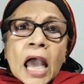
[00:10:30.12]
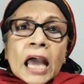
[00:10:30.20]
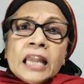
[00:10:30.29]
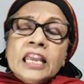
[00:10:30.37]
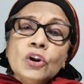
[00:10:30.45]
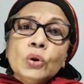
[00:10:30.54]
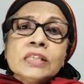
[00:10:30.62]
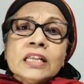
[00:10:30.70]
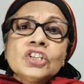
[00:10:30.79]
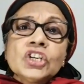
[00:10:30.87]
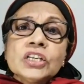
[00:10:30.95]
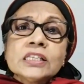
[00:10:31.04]
And he knows
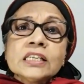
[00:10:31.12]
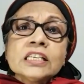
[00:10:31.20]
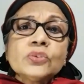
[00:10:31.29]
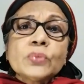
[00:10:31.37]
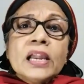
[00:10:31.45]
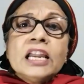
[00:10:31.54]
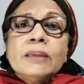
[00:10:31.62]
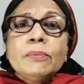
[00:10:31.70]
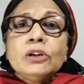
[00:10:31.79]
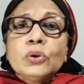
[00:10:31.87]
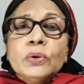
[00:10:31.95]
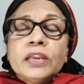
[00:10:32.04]
that Jesus is well
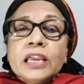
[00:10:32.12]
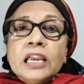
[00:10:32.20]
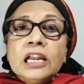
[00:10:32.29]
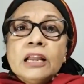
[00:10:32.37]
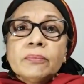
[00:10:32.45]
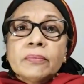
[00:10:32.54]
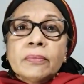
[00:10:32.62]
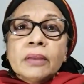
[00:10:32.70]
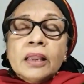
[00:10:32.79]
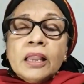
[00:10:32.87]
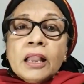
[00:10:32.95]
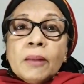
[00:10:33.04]
able to heal him.
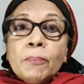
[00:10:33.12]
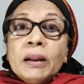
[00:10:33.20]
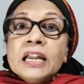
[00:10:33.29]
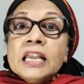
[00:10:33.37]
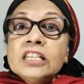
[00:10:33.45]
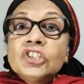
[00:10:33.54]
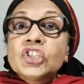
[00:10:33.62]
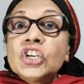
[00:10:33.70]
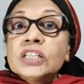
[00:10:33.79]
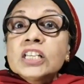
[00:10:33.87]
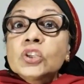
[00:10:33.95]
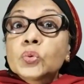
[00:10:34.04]
But is
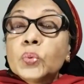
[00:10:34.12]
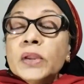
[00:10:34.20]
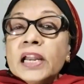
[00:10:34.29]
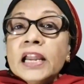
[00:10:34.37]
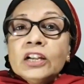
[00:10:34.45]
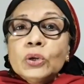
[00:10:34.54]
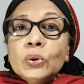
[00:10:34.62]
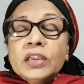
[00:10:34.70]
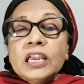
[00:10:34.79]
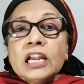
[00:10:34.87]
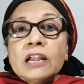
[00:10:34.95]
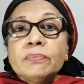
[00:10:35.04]
Jesus willing to
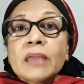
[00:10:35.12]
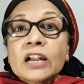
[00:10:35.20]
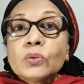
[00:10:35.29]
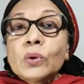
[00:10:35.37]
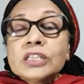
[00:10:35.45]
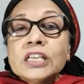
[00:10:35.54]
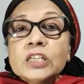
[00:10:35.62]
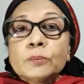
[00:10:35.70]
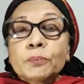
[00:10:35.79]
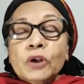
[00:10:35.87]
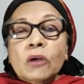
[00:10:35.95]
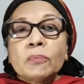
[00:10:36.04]
heal him? That was his
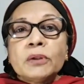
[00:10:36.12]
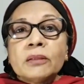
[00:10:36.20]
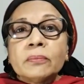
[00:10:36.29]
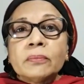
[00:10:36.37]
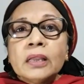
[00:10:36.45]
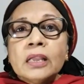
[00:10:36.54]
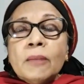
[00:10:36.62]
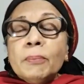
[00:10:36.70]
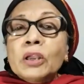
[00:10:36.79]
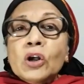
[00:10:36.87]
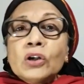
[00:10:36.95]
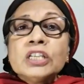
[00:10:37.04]
problem.
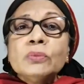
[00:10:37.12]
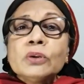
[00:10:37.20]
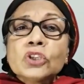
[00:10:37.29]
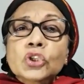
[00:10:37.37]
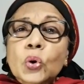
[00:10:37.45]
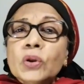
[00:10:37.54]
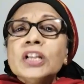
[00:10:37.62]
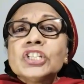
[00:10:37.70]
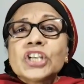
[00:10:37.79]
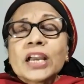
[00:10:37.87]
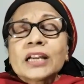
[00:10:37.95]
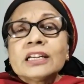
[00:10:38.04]
Because he was so
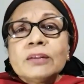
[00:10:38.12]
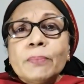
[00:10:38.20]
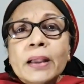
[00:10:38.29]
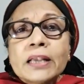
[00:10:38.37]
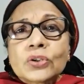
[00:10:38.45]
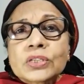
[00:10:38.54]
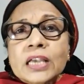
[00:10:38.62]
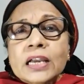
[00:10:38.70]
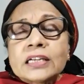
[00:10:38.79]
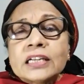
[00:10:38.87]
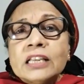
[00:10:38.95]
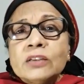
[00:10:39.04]
rejected by
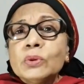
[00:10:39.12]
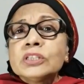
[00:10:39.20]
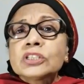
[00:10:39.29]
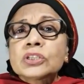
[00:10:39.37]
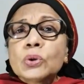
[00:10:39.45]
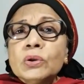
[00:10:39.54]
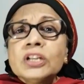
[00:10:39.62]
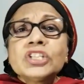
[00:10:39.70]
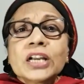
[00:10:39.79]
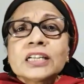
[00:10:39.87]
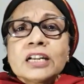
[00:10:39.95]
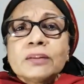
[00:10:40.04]
society. He was so
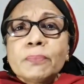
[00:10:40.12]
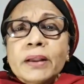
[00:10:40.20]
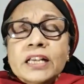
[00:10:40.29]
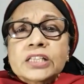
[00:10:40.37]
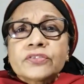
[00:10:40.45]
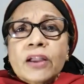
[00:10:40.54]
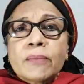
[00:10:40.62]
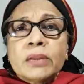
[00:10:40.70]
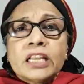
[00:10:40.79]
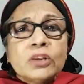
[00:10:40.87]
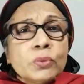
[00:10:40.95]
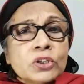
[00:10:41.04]
rejected by his
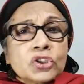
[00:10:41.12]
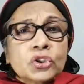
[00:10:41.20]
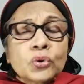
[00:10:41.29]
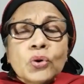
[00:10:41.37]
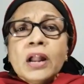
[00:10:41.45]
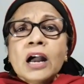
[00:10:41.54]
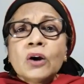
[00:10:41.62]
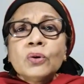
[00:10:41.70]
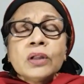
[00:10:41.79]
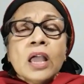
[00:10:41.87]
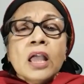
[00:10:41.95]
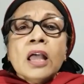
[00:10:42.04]
family. He was thrown
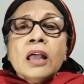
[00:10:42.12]
out.